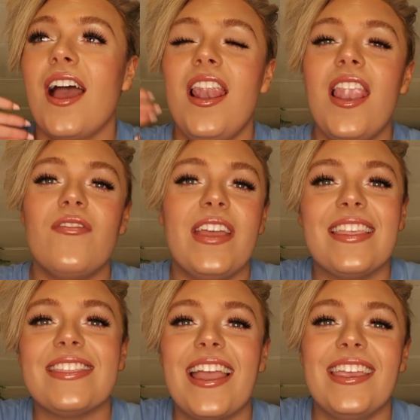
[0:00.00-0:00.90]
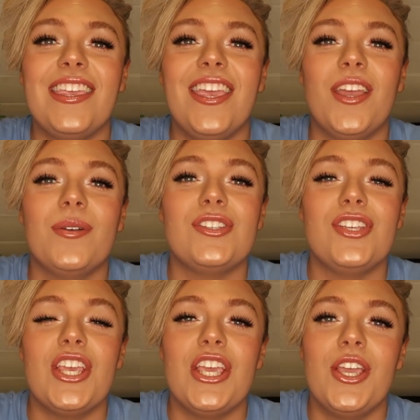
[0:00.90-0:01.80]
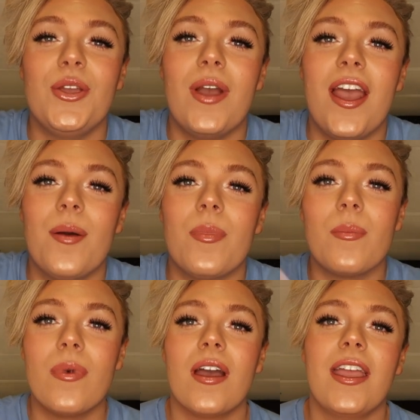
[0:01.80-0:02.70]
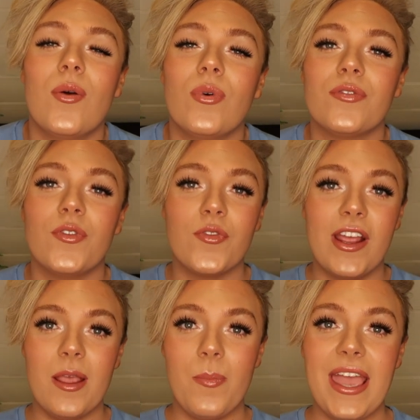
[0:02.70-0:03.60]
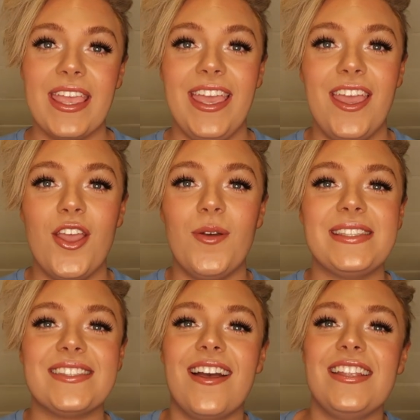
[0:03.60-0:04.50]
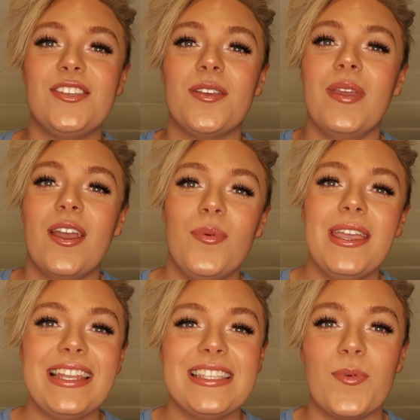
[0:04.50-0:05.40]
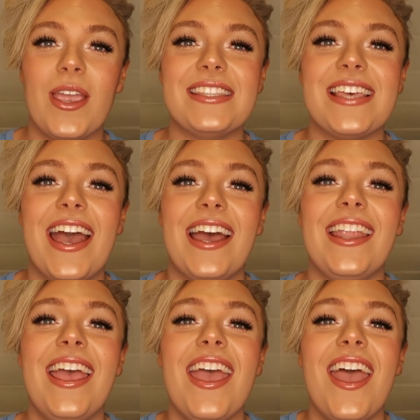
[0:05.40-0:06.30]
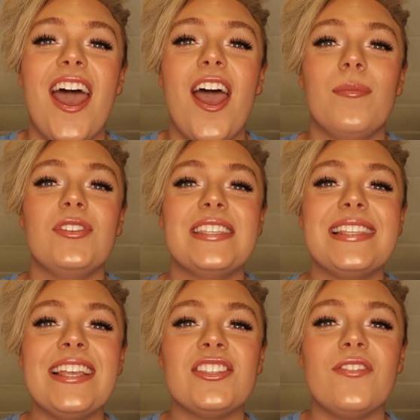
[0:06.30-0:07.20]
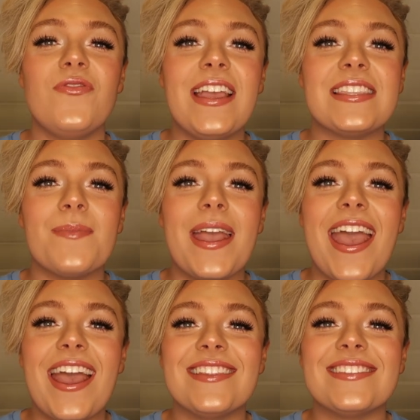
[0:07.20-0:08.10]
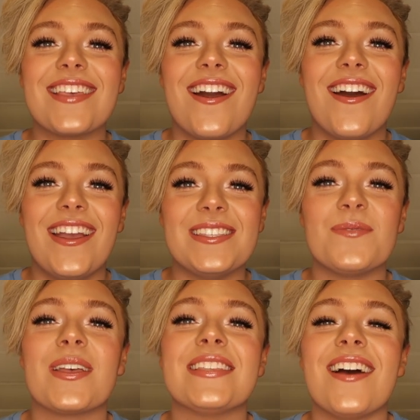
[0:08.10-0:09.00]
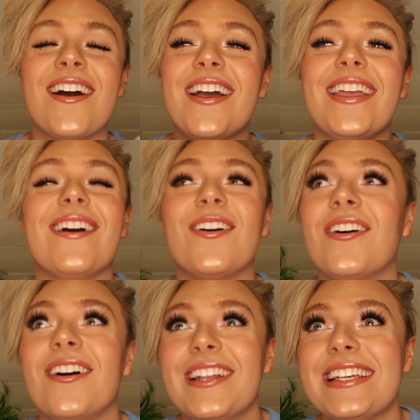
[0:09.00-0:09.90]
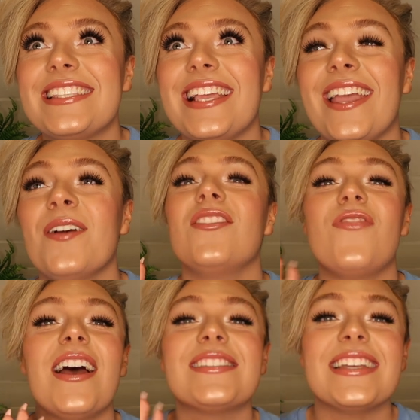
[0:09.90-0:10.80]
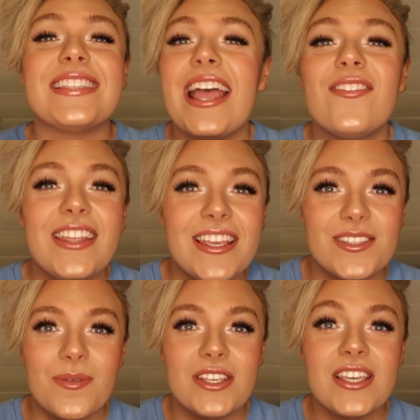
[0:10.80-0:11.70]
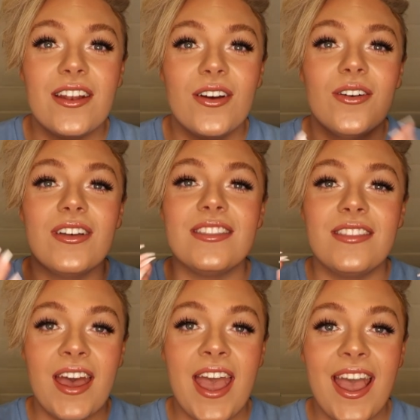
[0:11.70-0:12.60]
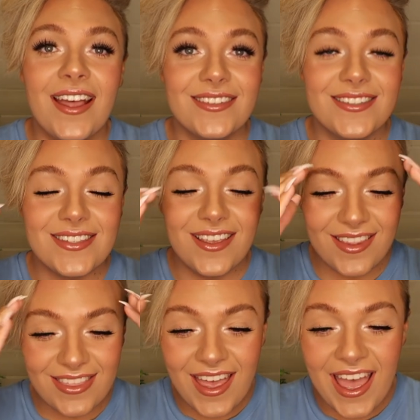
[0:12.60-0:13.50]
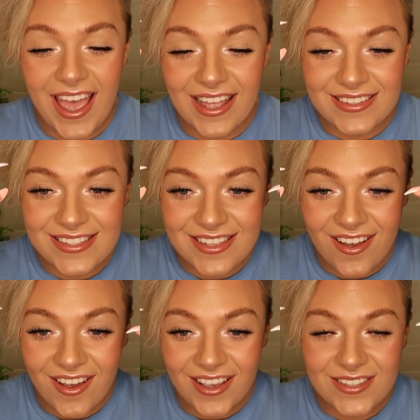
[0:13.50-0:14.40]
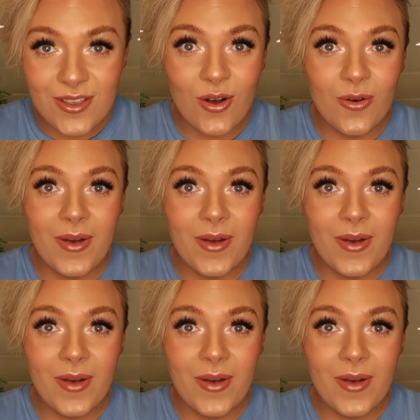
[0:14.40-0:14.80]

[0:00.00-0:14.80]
loving thank you to my wonderful friend Becky, who has started doing me a weekly spray tan. She's literally fixed my hands, guys, because honestly, the first like 10 videos on my channel, the hands, guys, oh